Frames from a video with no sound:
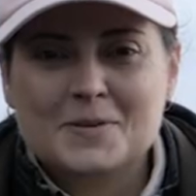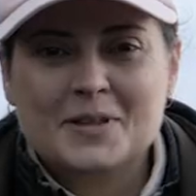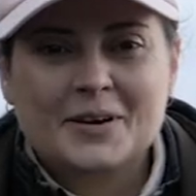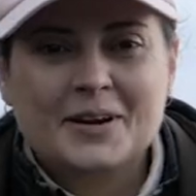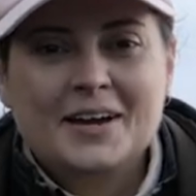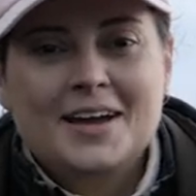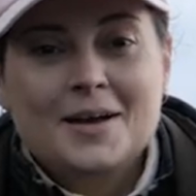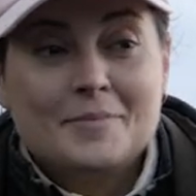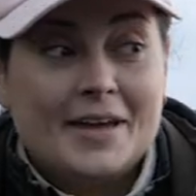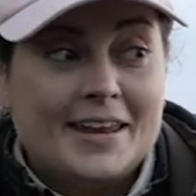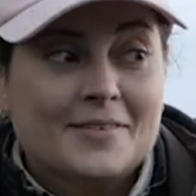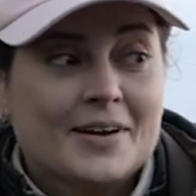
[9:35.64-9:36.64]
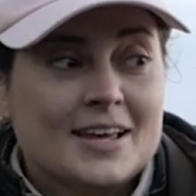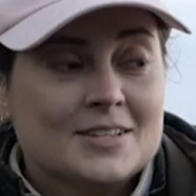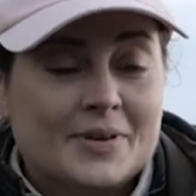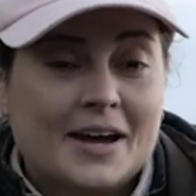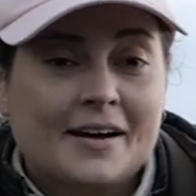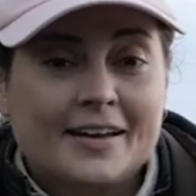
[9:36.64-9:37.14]
below. But anyways,
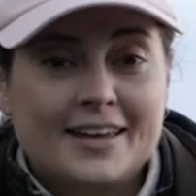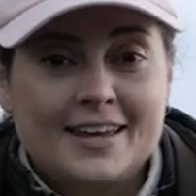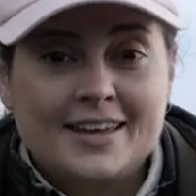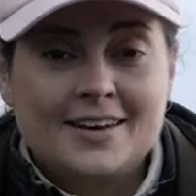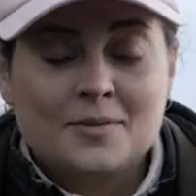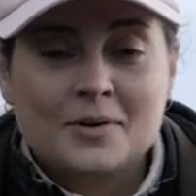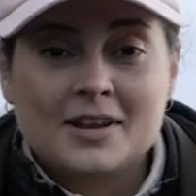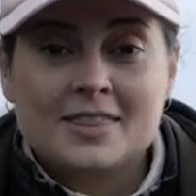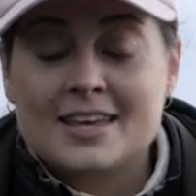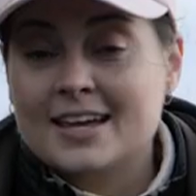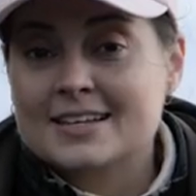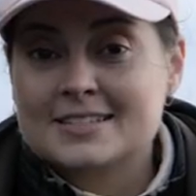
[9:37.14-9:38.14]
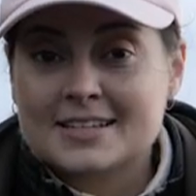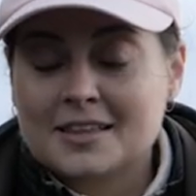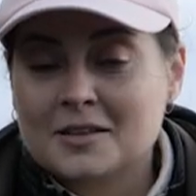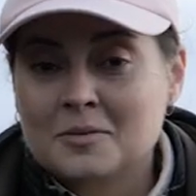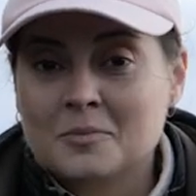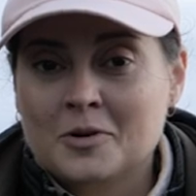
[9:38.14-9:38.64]
we are in one of the
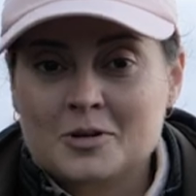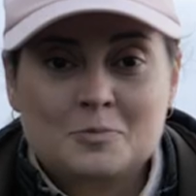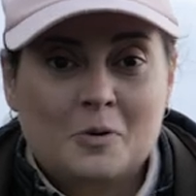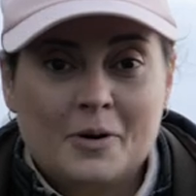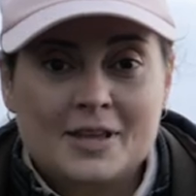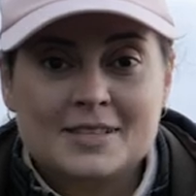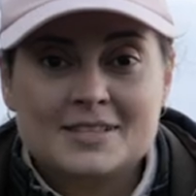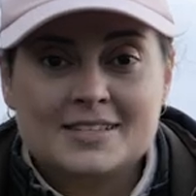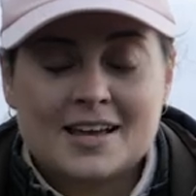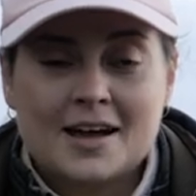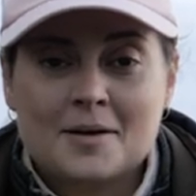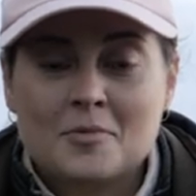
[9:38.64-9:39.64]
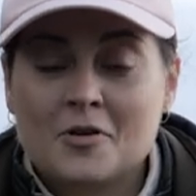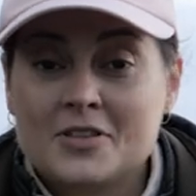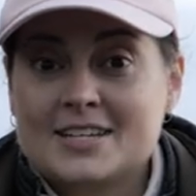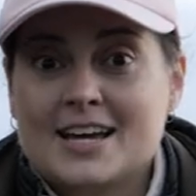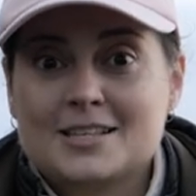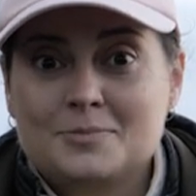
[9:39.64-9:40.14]
southernmost points um, on
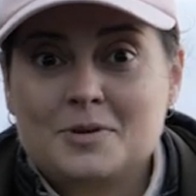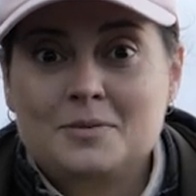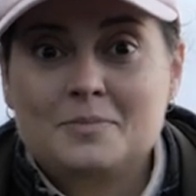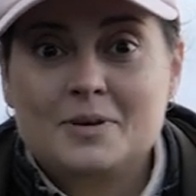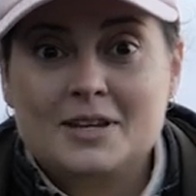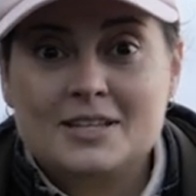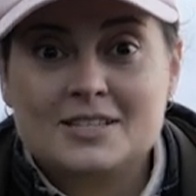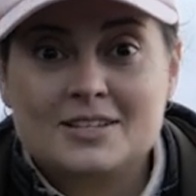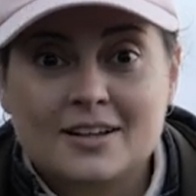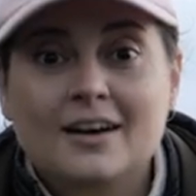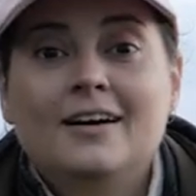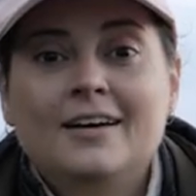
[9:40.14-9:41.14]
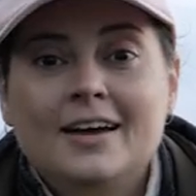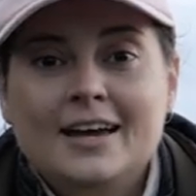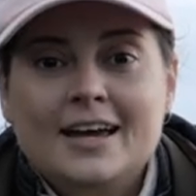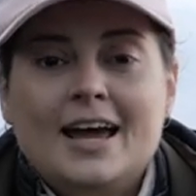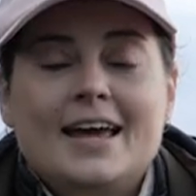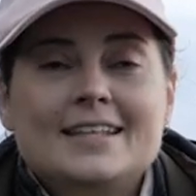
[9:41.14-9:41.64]
the Tasman Peninsula.
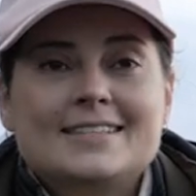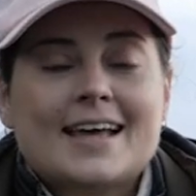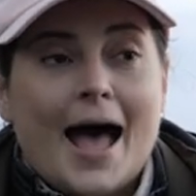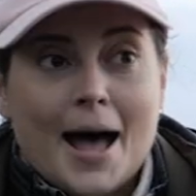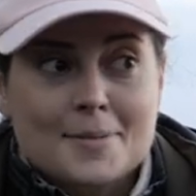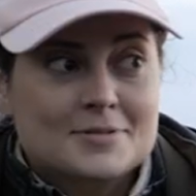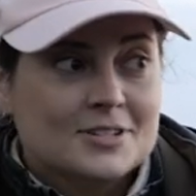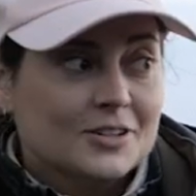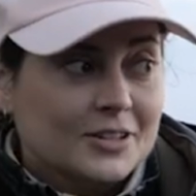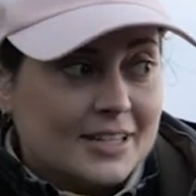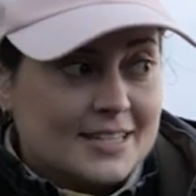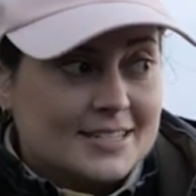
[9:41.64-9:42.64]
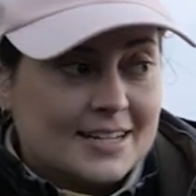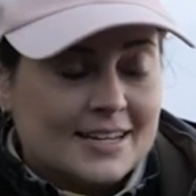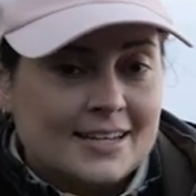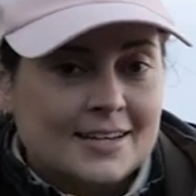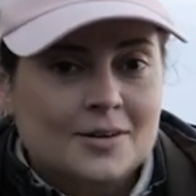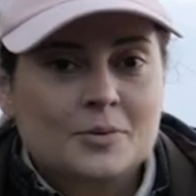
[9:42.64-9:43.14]
It's absolutely
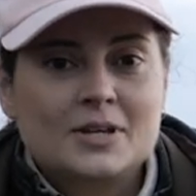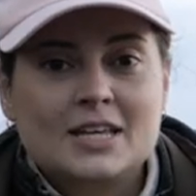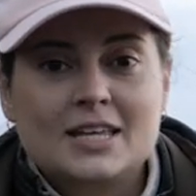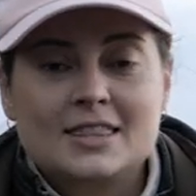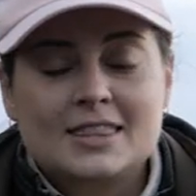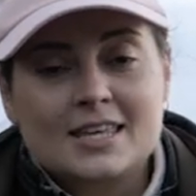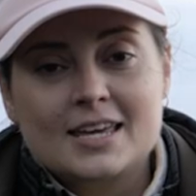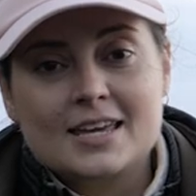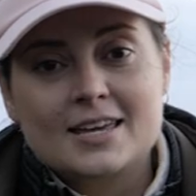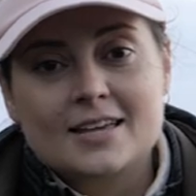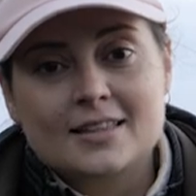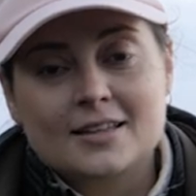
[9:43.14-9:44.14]
stunning. We did the